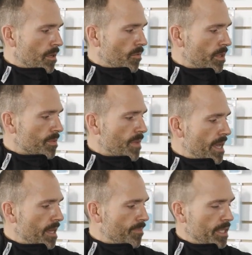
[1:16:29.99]
What's
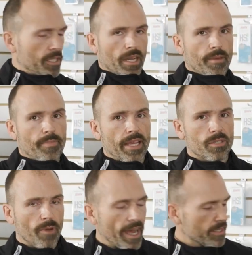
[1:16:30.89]
my opinion on
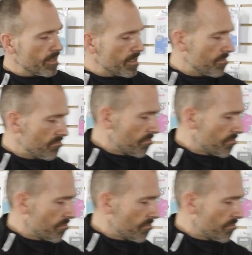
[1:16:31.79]
paste waxes?